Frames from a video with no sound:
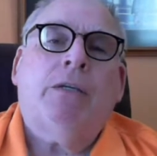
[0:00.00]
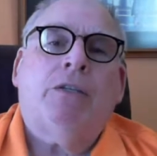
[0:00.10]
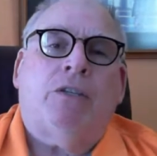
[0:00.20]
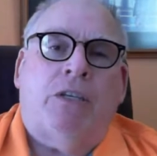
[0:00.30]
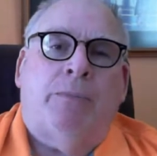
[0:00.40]

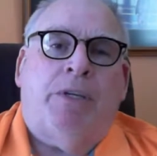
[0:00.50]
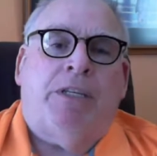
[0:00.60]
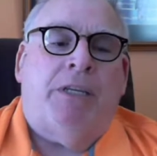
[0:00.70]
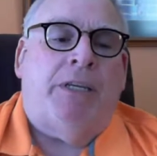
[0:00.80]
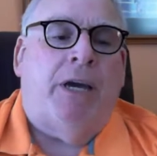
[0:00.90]

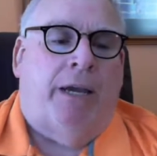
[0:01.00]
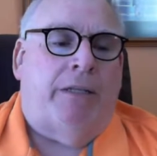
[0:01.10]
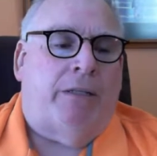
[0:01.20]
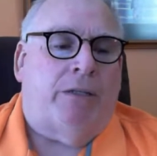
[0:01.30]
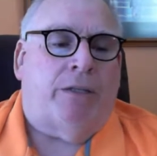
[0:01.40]
CBD
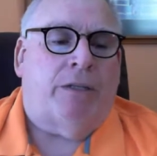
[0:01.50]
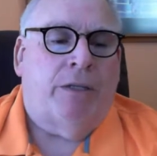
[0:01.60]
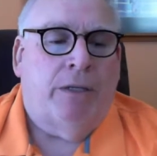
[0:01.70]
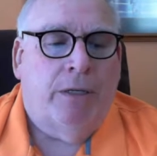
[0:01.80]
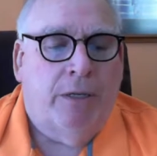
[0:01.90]
guidance.